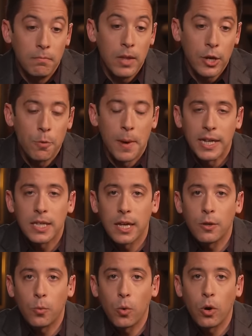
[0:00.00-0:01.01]
then you might say
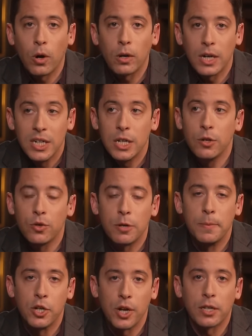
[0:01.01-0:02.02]
the war continues to
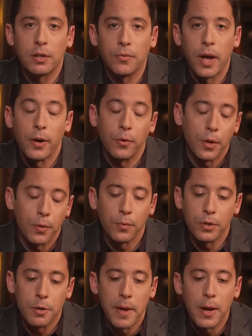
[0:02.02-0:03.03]
be justified, although
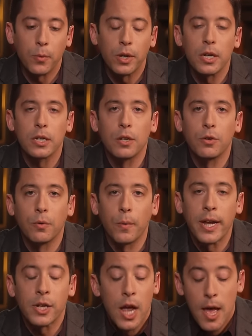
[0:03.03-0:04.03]
debate would continue to
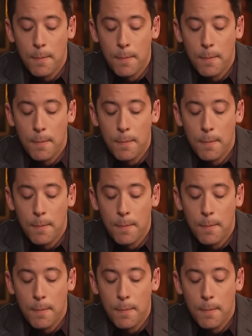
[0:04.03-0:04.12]
range.